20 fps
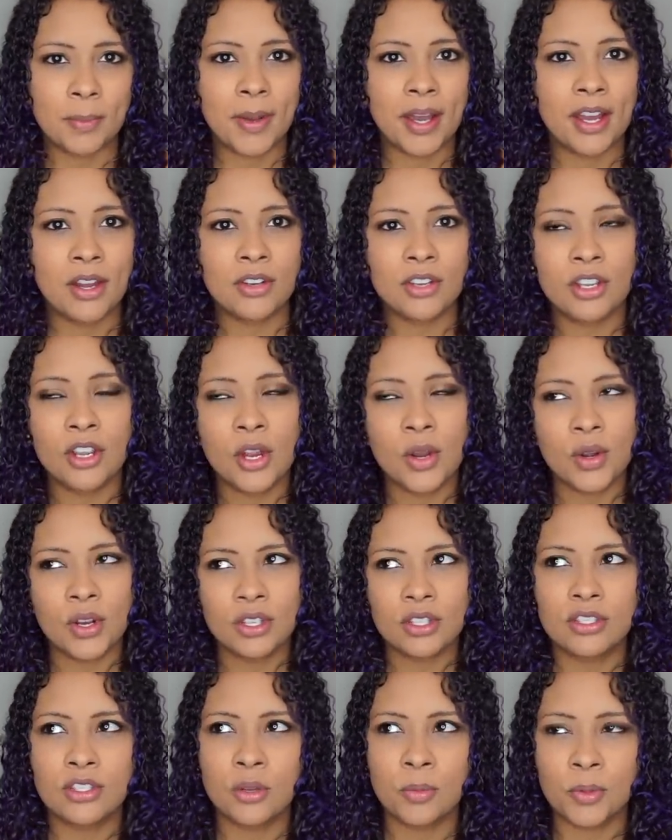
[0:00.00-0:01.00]
Bio Dude.
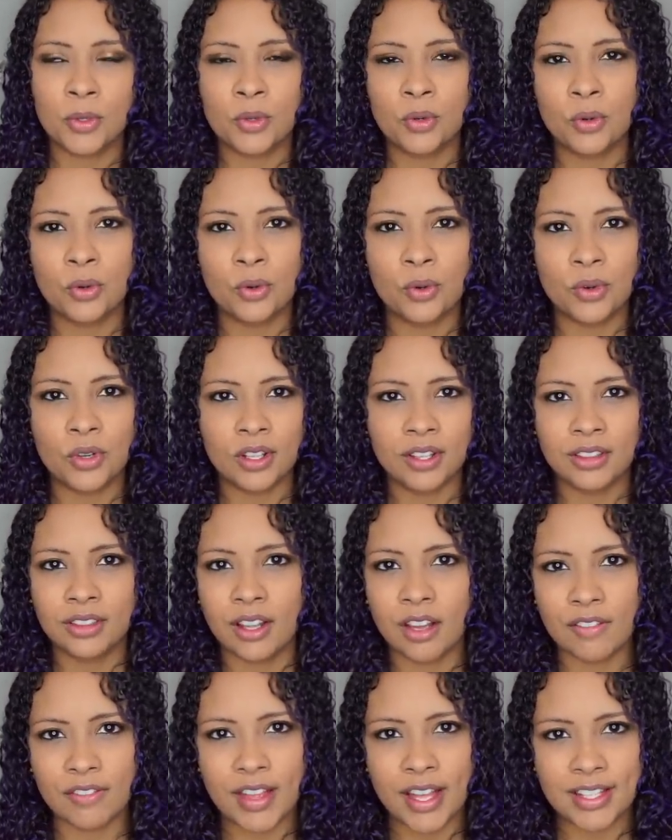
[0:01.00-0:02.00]
Super cool.
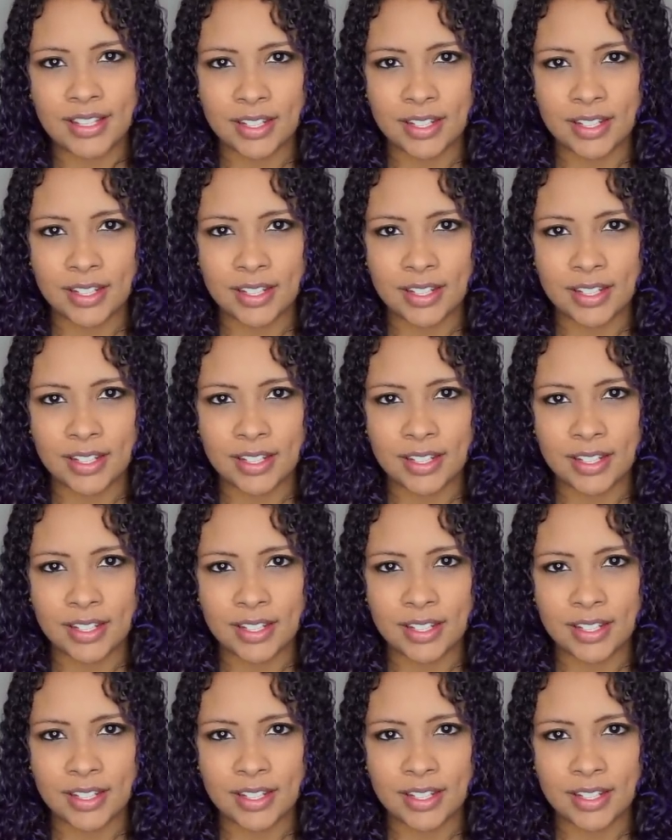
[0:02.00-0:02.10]
Love that